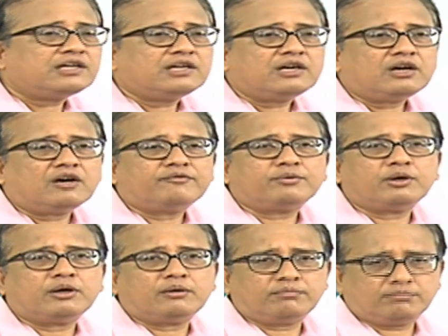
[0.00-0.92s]
of
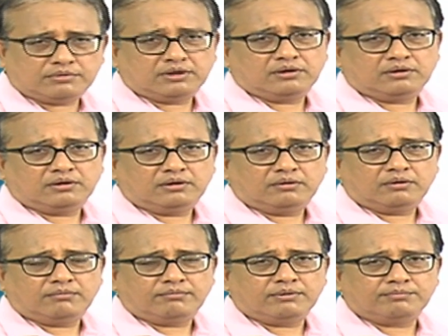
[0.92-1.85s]

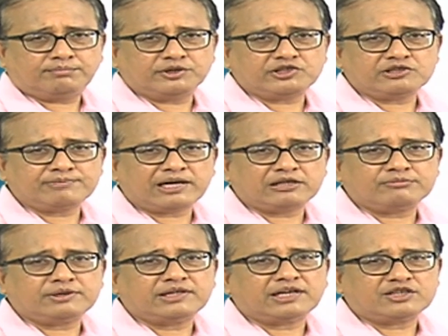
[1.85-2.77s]
purchase management,
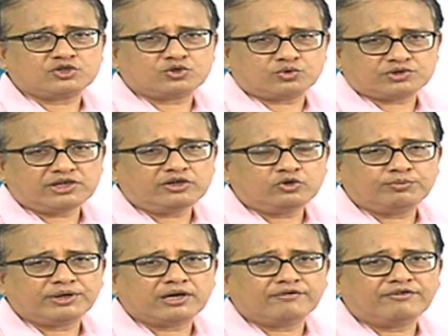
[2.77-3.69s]
that is sourcing, to be
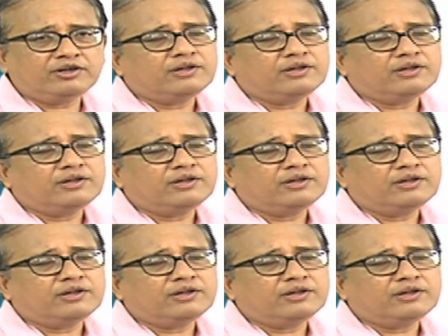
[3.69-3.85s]
covered.